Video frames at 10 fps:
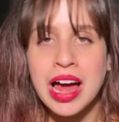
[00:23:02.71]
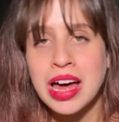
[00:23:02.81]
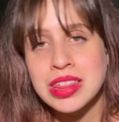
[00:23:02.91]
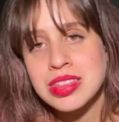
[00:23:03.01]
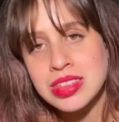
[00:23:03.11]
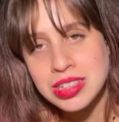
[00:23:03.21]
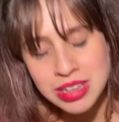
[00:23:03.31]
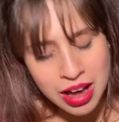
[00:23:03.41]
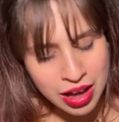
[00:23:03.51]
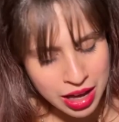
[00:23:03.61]
at the
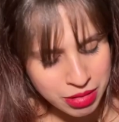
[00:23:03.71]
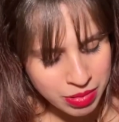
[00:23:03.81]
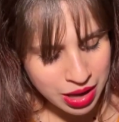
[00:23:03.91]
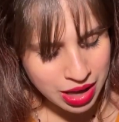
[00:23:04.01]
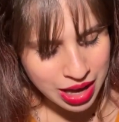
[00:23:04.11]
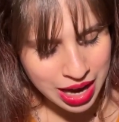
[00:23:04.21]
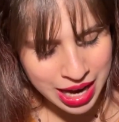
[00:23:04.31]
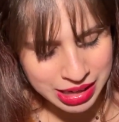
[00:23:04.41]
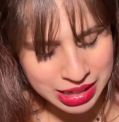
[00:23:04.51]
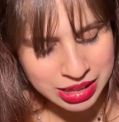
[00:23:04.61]
time,
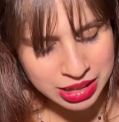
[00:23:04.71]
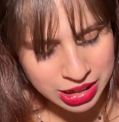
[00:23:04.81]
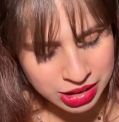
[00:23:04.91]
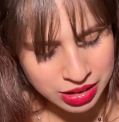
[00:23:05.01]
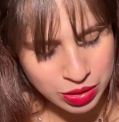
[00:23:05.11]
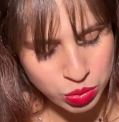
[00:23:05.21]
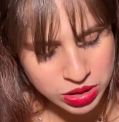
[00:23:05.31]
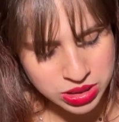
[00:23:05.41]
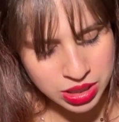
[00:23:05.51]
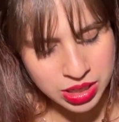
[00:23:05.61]
and it clearly
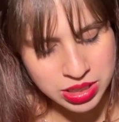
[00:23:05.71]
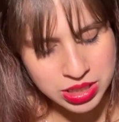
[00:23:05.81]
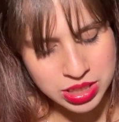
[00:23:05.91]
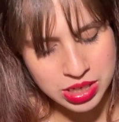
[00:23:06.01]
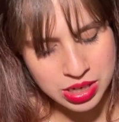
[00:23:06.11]
wasn't.